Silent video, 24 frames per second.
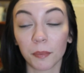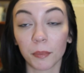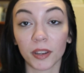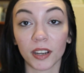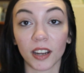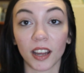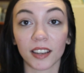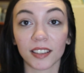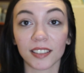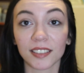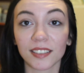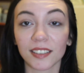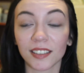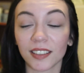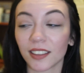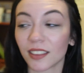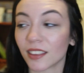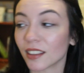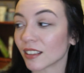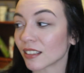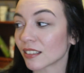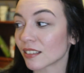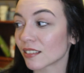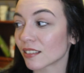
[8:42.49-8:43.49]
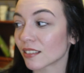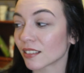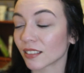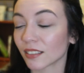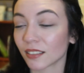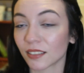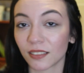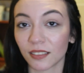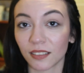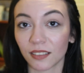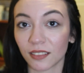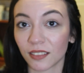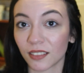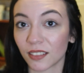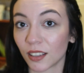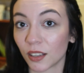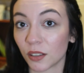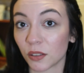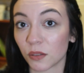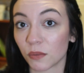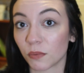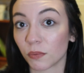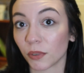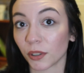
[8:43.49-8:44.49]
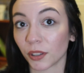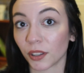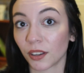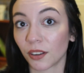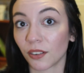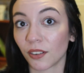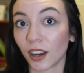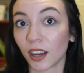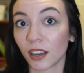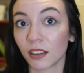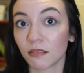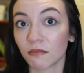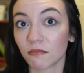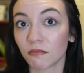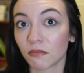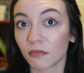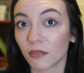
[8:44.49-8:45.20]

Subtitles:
but honestly, this is really great.